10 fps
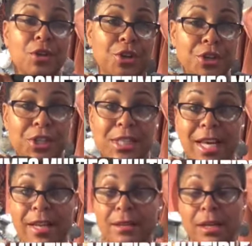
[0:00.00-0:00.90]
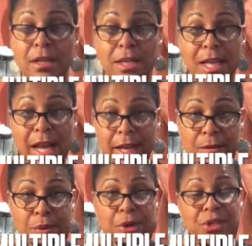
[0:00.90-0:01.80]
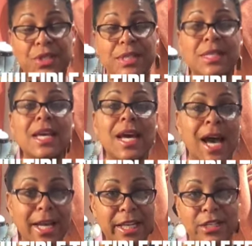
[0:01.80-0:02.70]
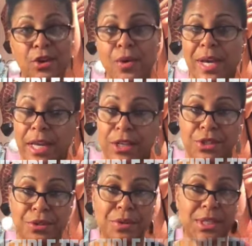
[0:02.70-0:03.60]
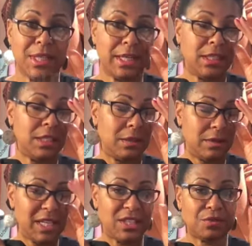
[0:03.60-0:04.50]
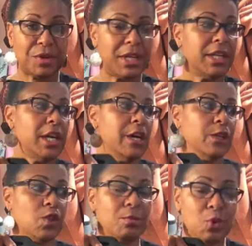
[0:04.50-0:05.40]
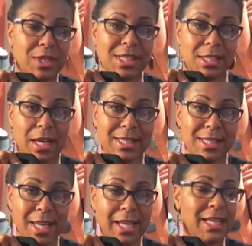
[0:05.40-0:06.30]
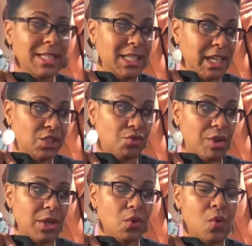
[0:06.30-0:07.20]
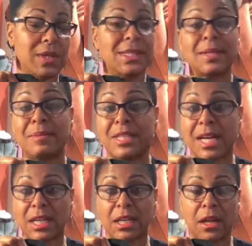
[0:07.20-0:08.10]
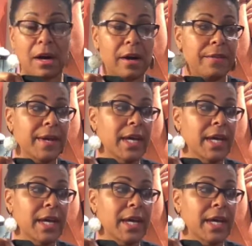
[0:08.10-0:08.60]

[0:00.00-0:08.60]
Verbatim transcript: goods that a client purchased, I need to go ahead and do the test test run. So I'm doing a second test run on some duck cloth.